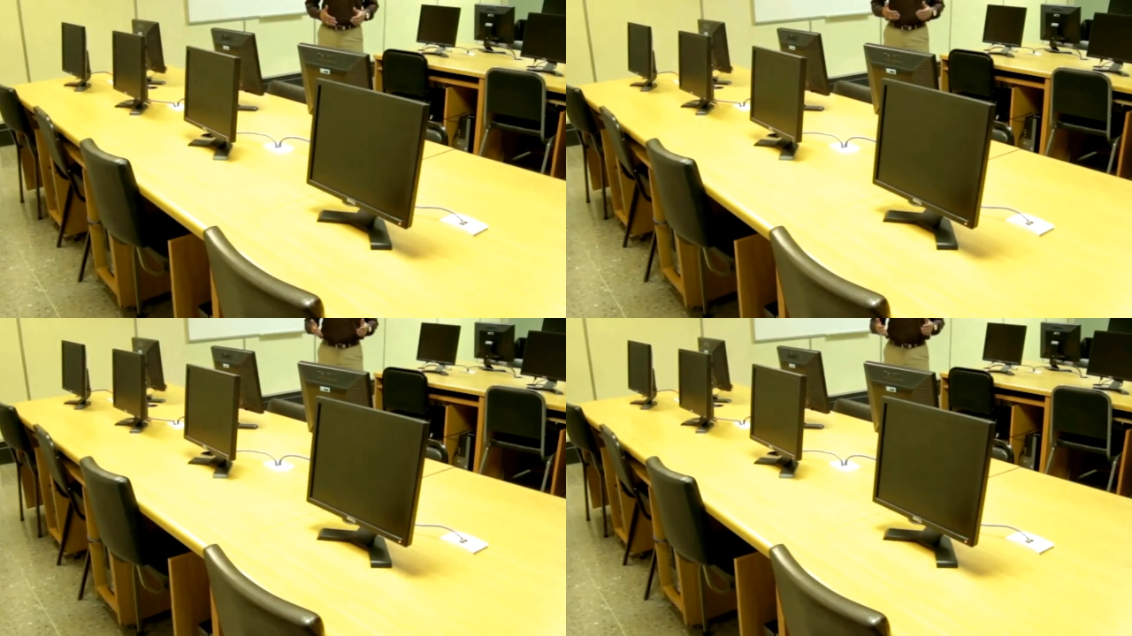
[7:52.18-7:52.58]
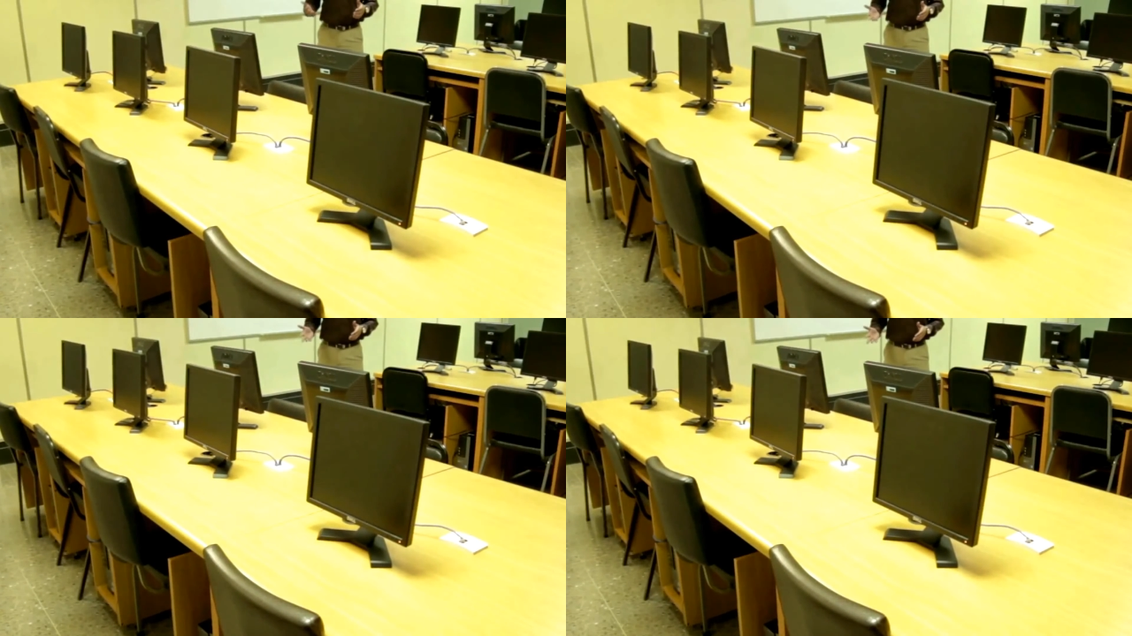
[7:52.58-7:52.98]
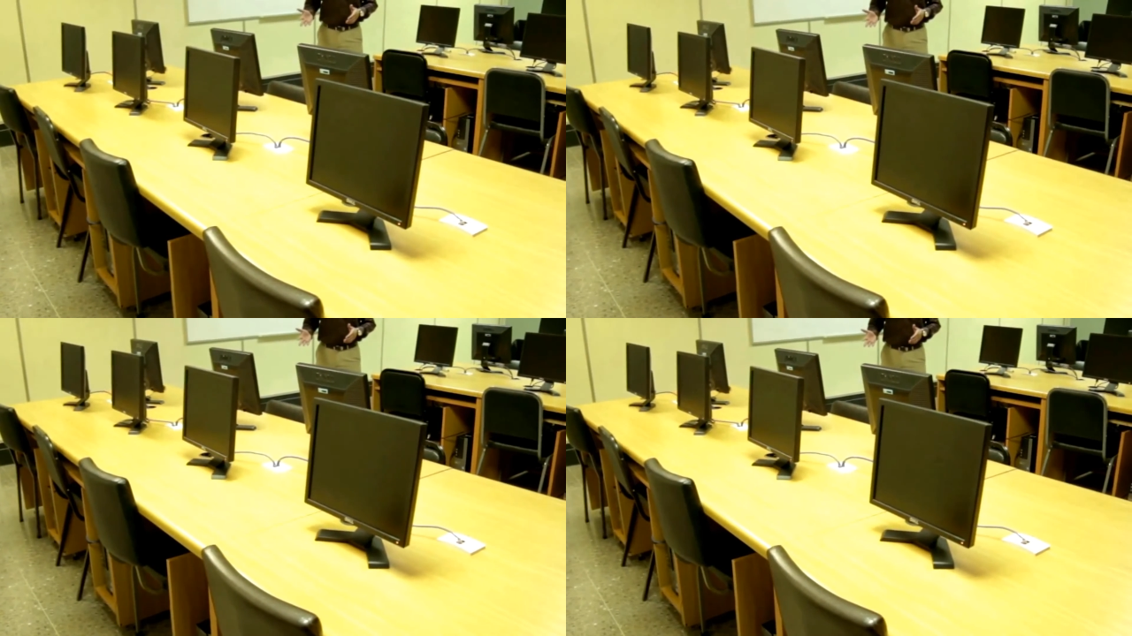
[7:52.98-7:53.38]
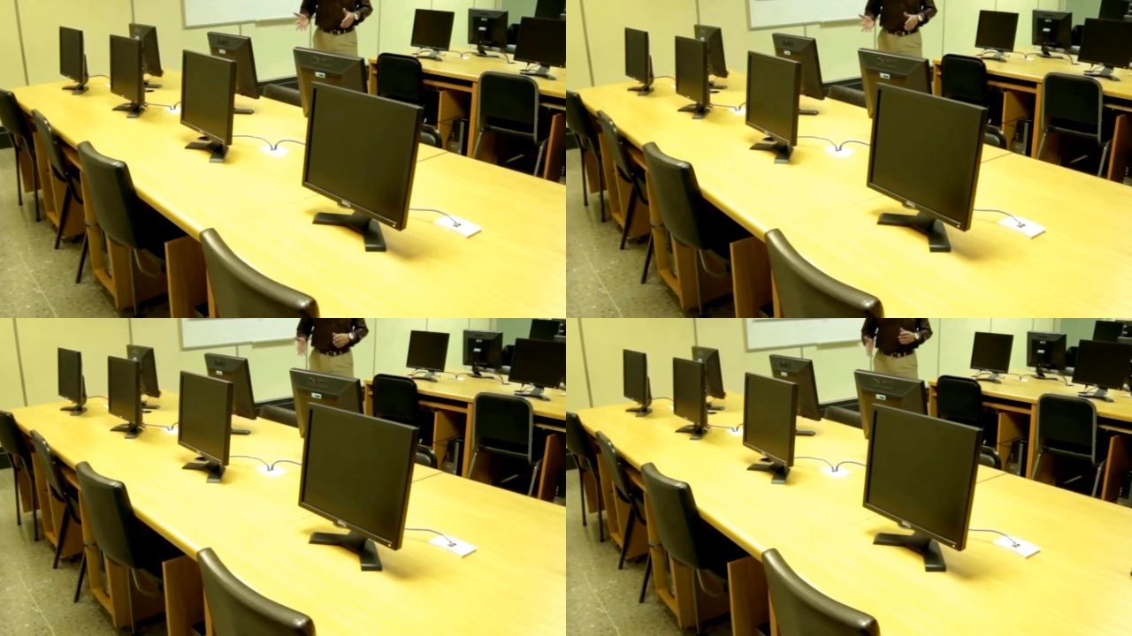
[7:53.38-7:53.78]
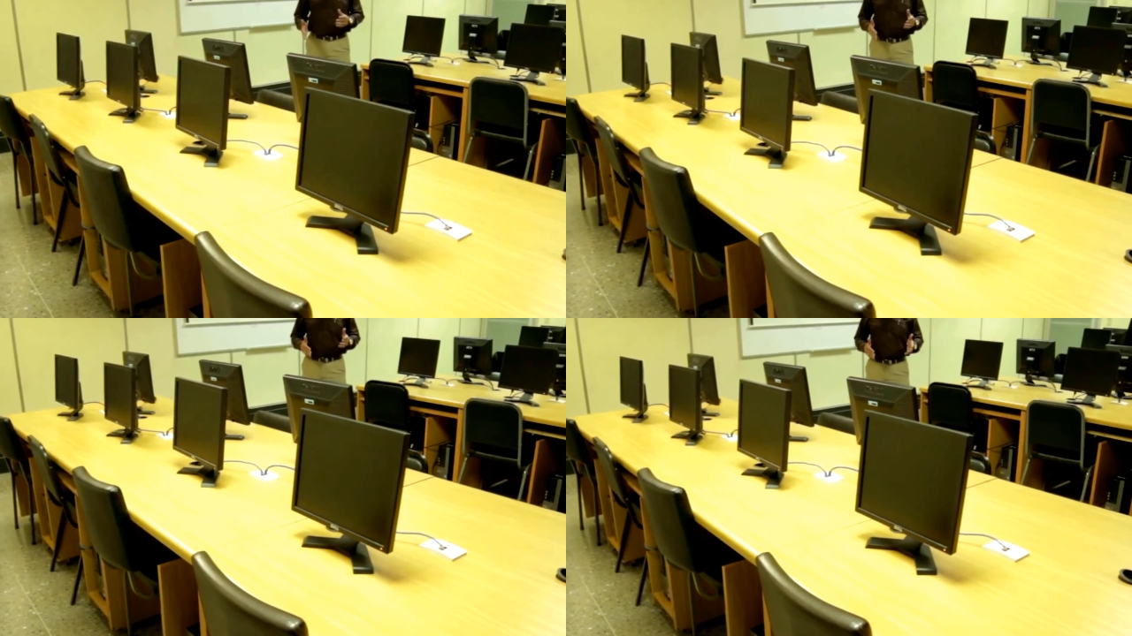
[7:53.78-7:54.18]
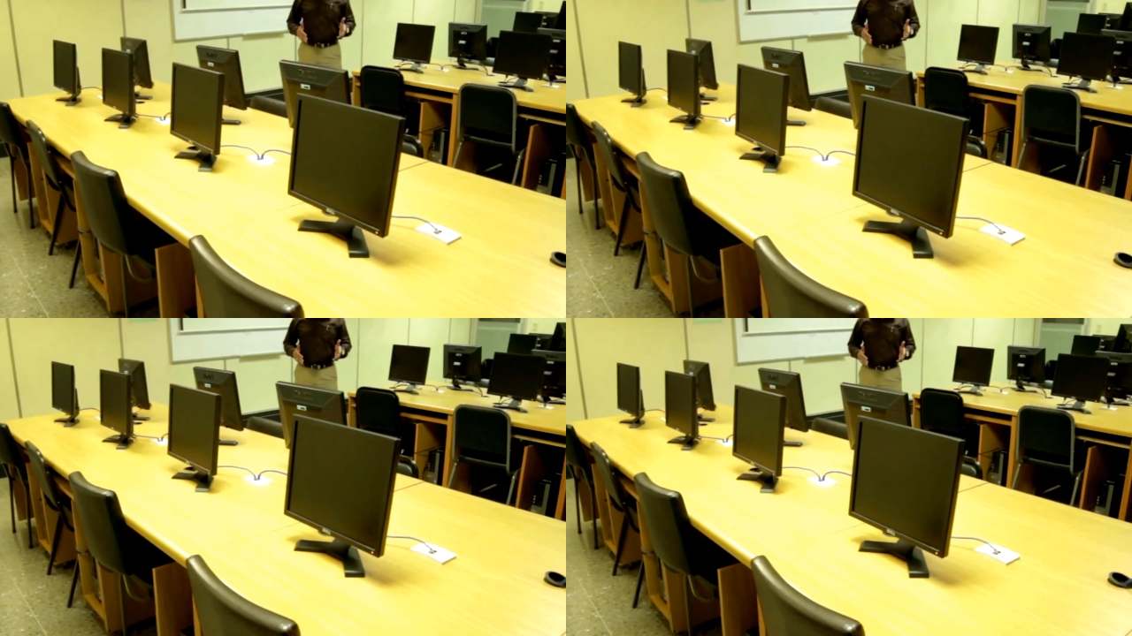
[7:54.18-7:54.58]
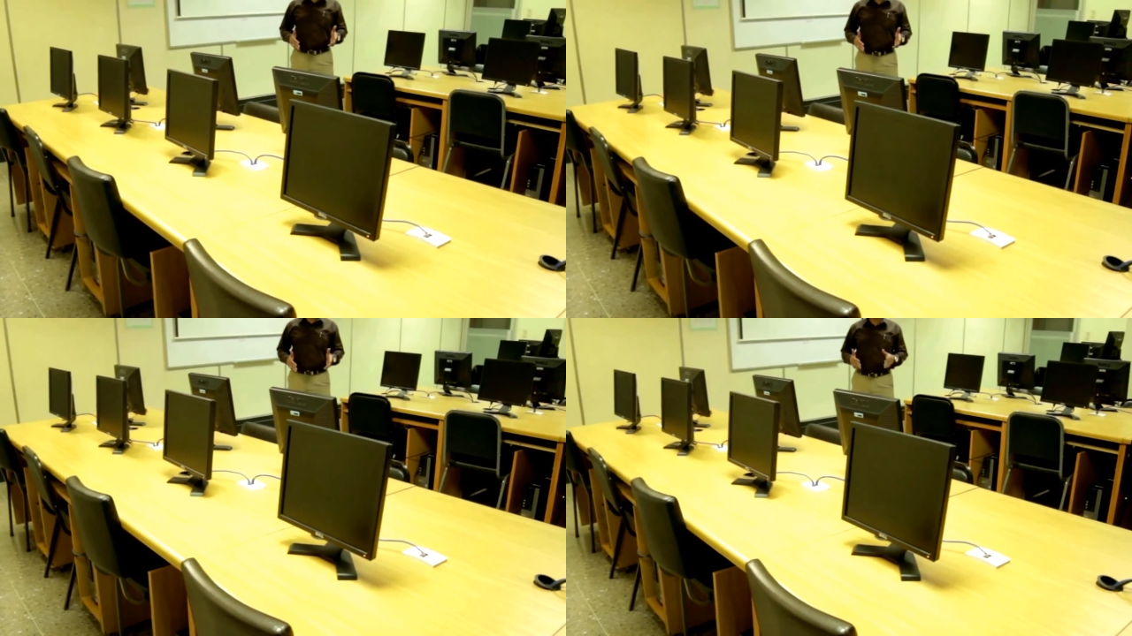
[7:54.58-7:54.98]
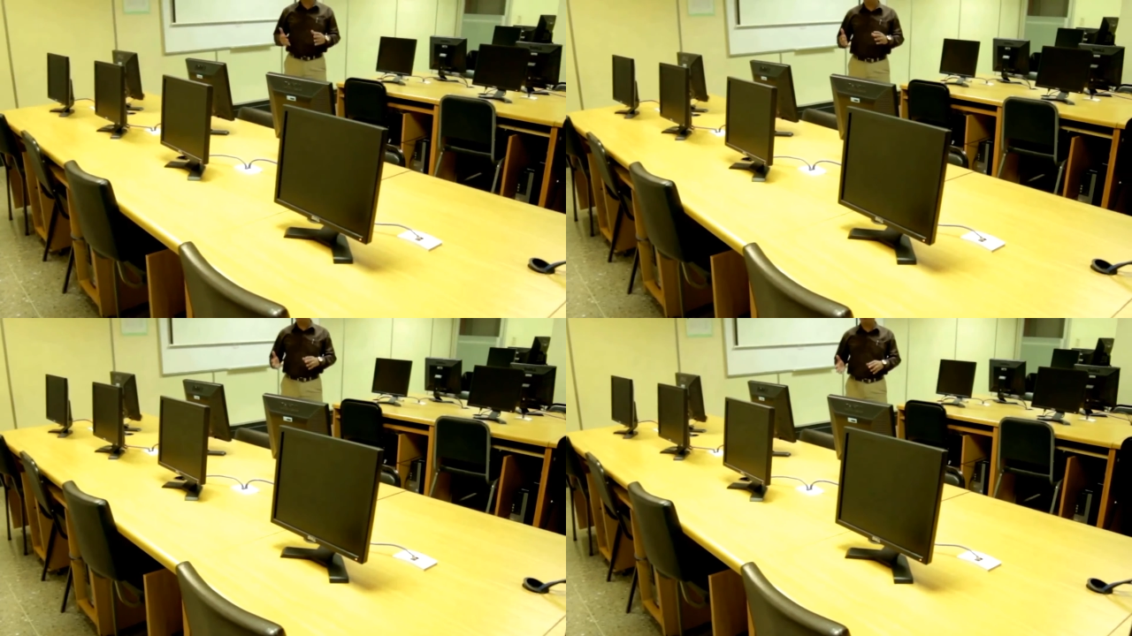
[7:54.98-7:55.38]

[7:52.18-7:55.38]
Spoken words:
Nobody's mouth can be seen.